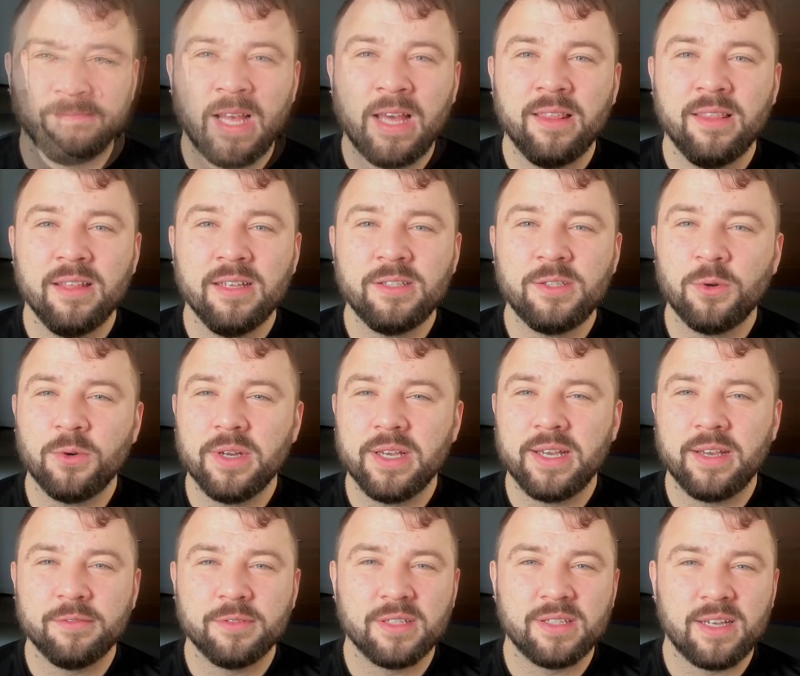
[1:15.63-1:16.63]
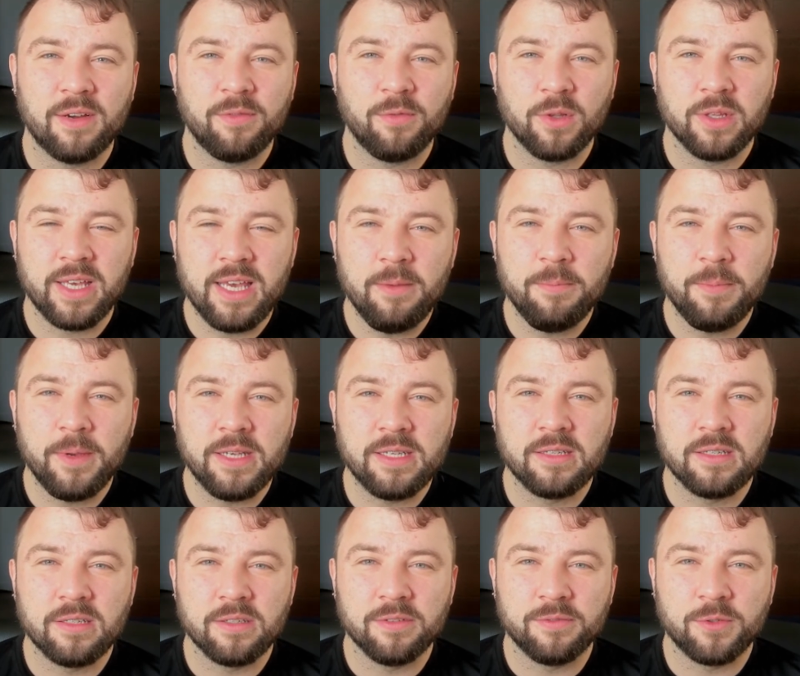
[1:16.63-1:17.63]
This story gives us several key
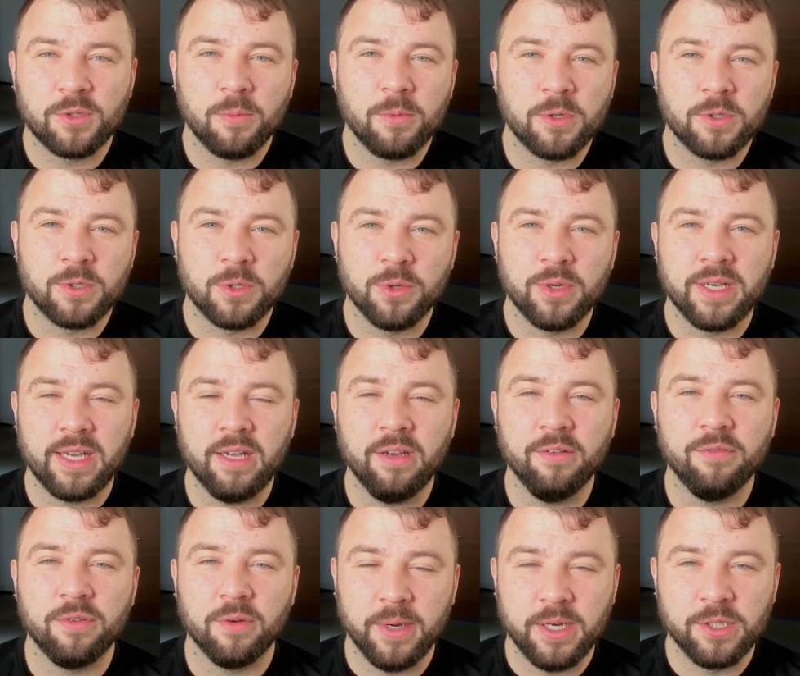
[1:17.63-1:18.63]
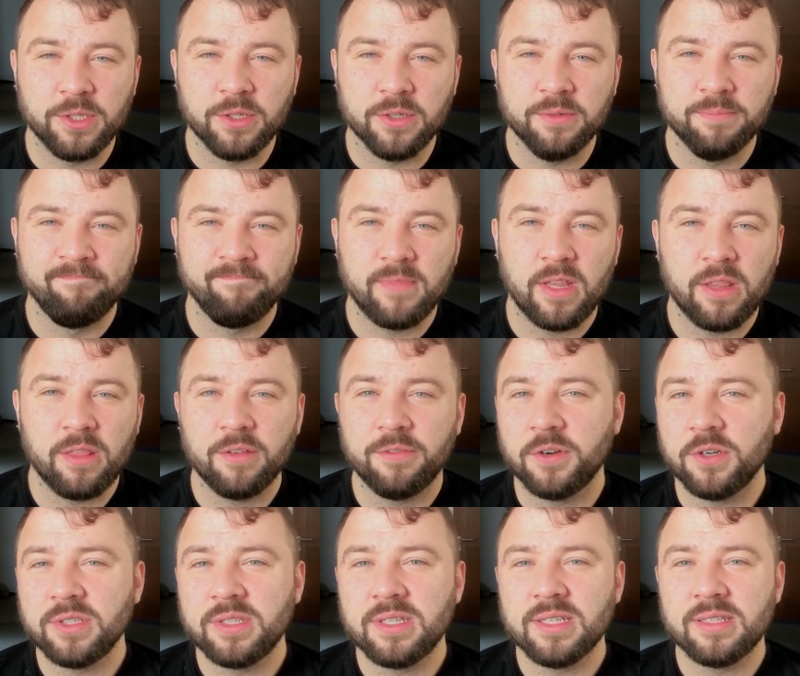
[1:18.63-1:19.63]
pieces of troubleshooting information. The
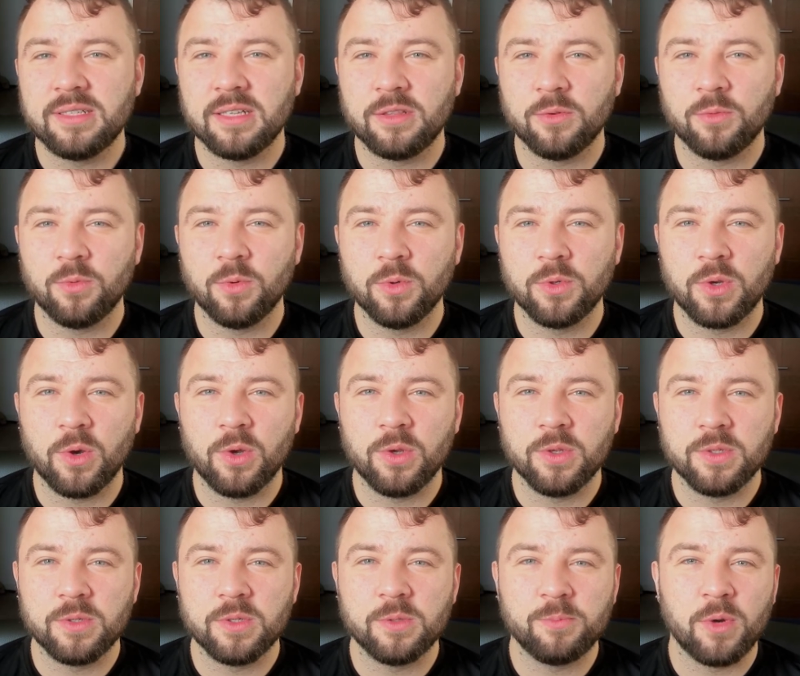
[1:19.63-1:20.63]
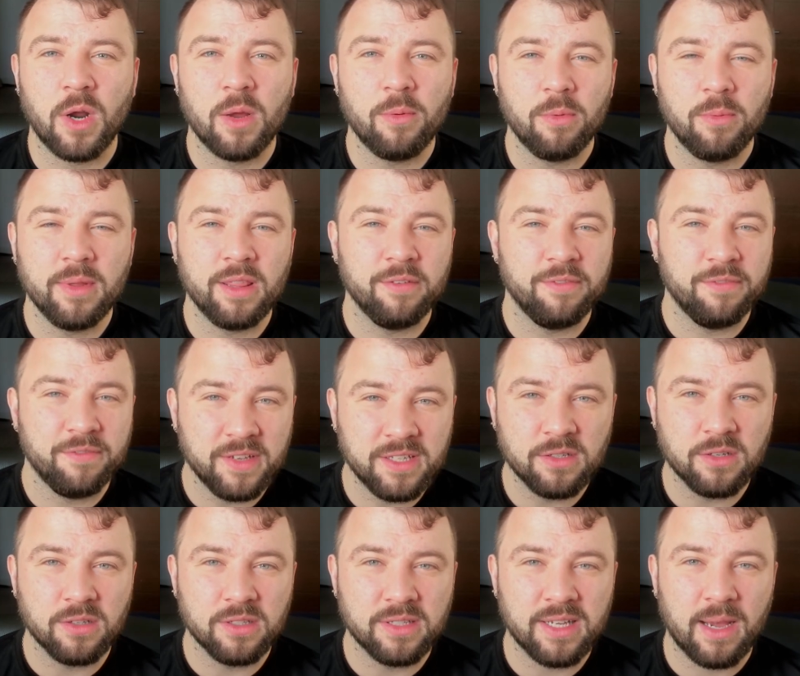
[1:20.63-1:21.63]
first is that the root cause is probably the
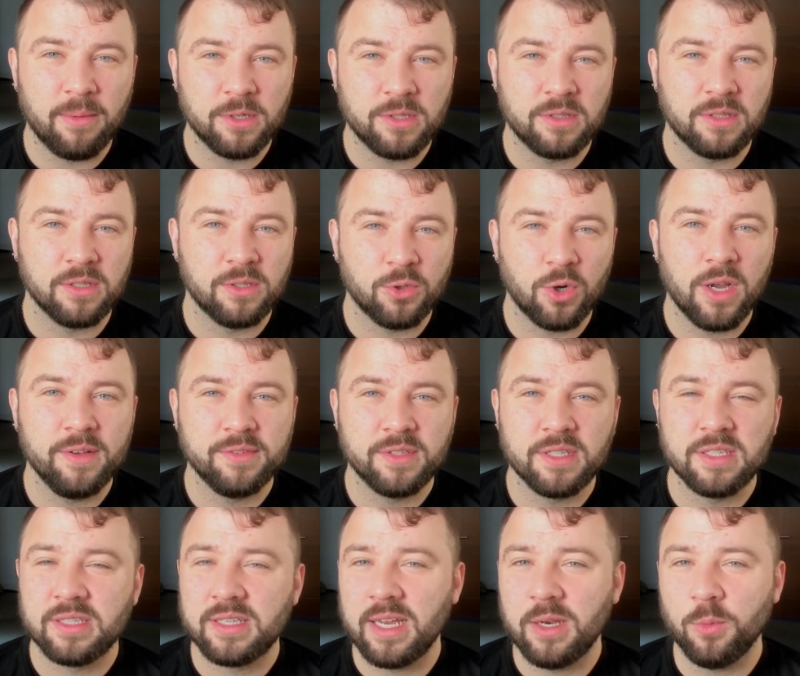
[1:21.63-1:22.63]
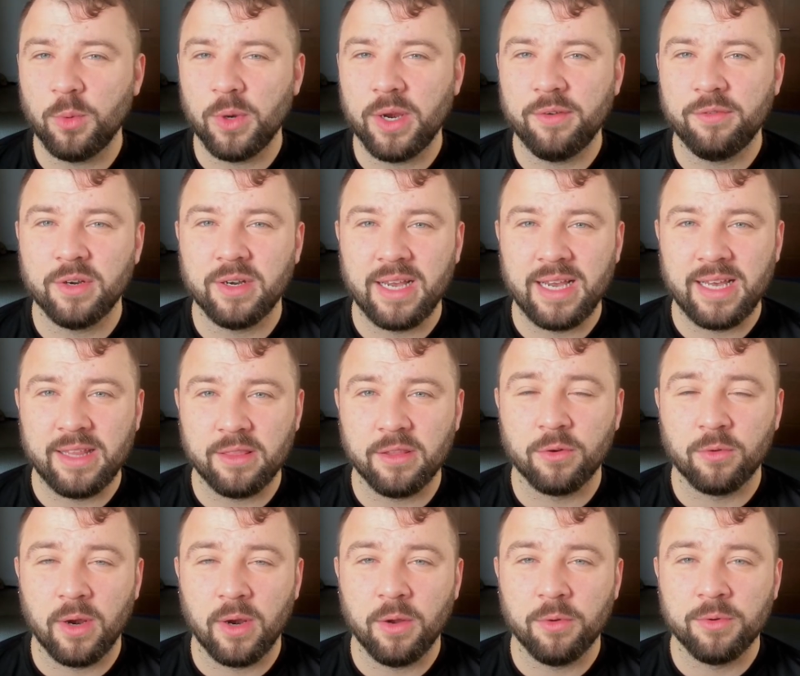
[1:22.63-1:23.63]
physical damage the drive sustained whenever it hit the
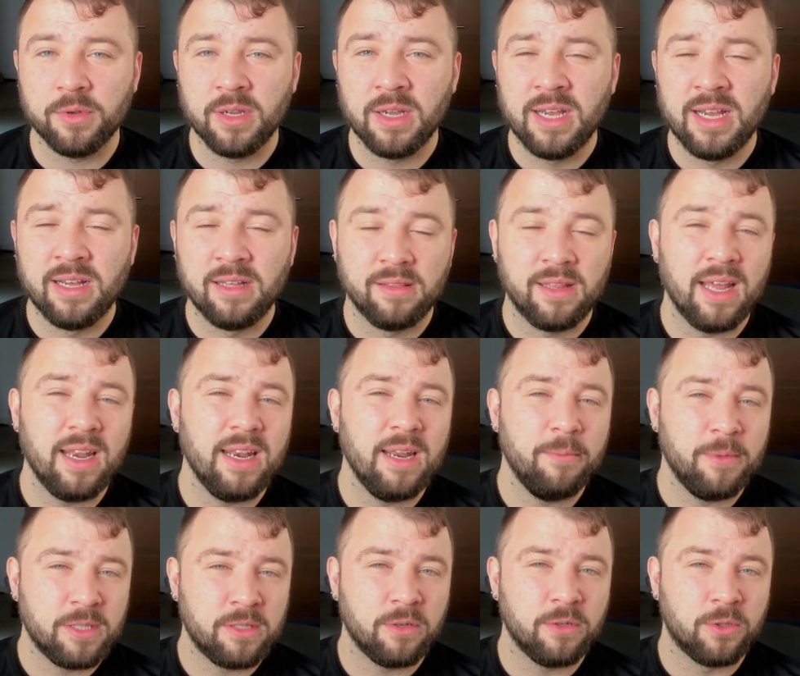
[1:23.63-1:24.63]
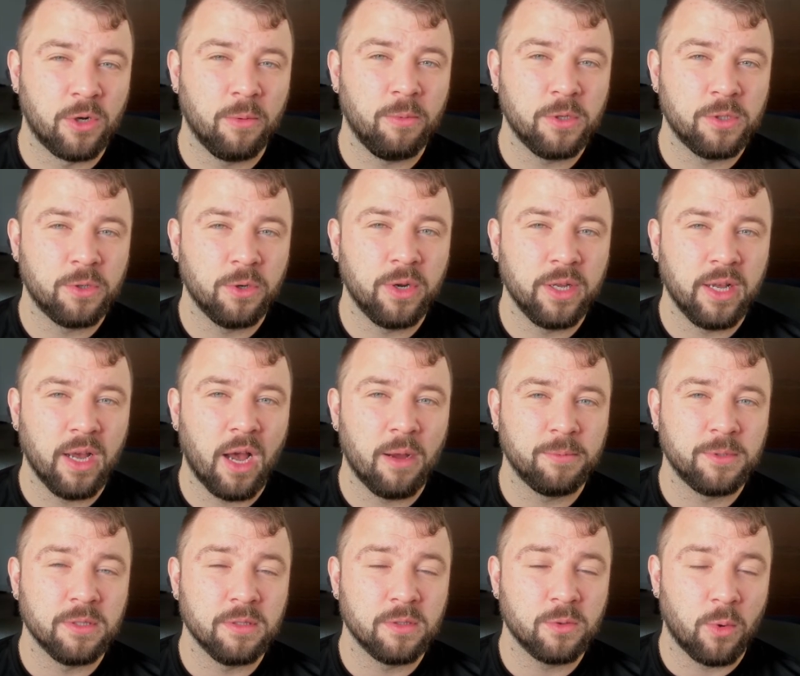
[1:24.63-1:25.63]
ground. That limits our troubleshooting
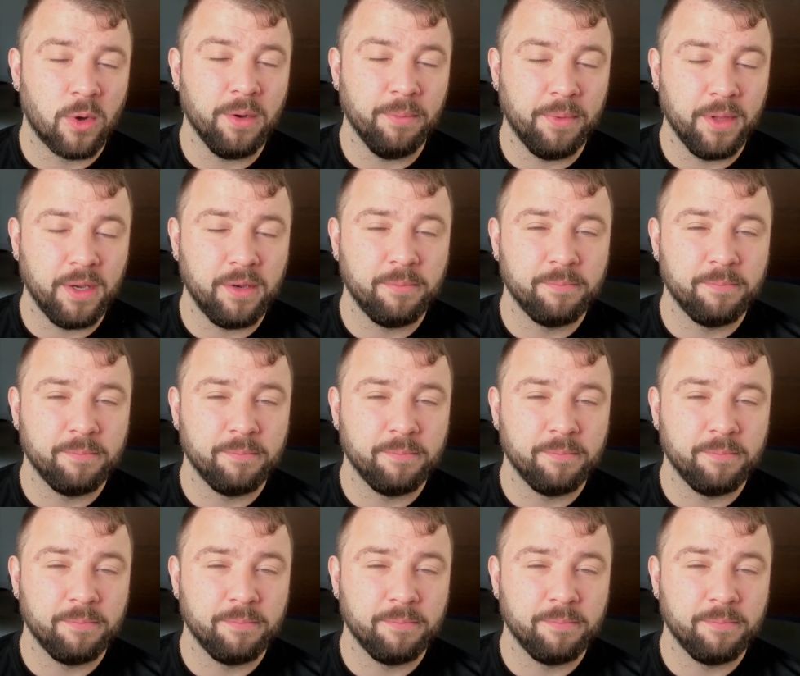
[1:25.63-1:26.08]
options quite a bit.